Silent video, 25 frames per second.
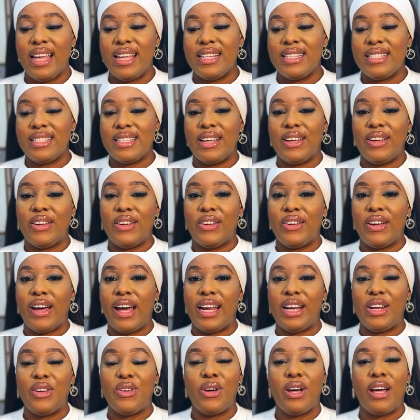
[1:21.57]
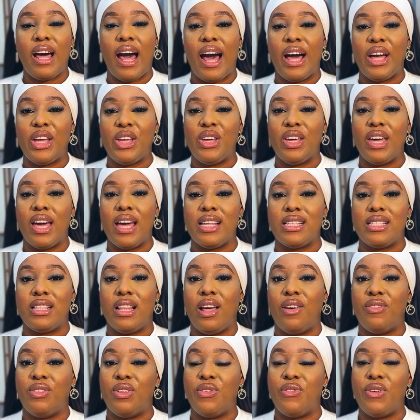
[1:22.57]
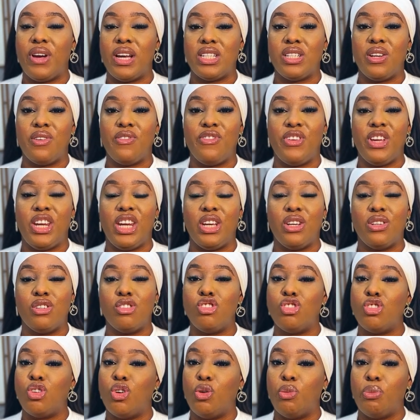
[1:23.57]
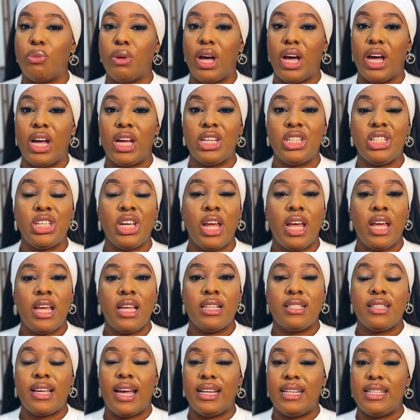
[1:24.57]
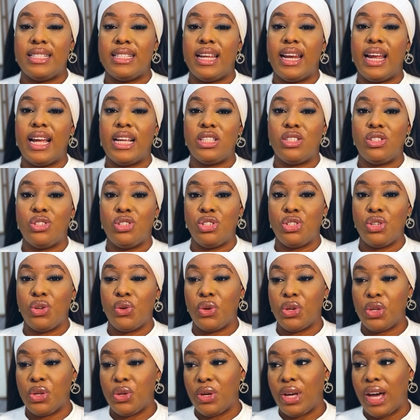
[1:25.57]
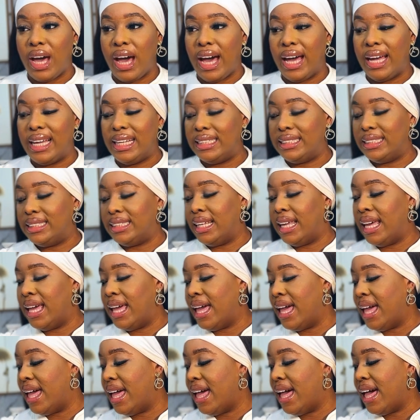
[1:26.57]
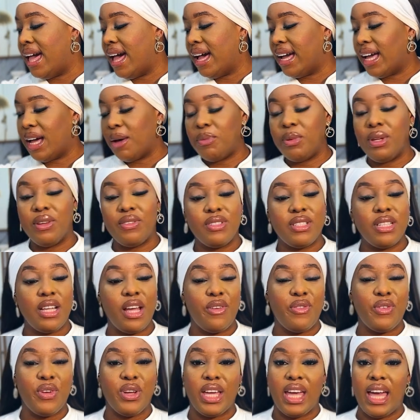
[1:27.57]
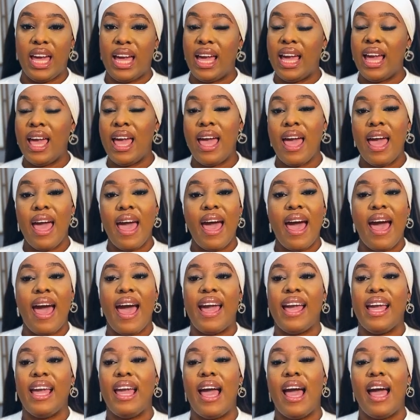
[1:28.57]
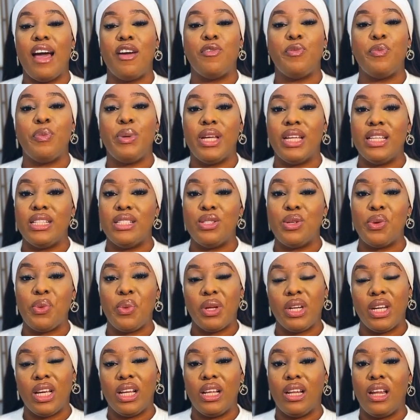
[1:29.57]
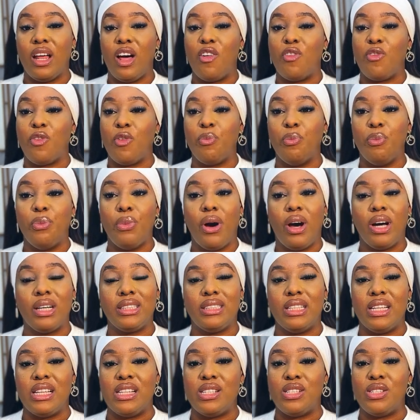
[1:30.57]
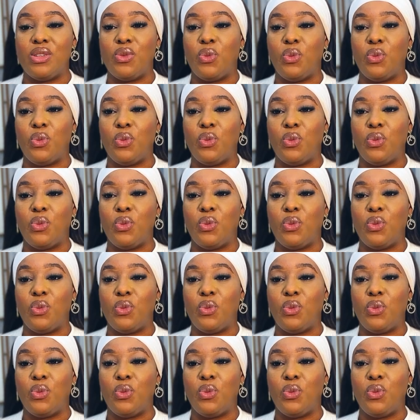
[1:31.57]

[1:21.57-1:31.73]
So I know how you guys love the fashion videos so much, so I decided to show you guys a couple of stuff, okay? I have been doing a lot of boxings.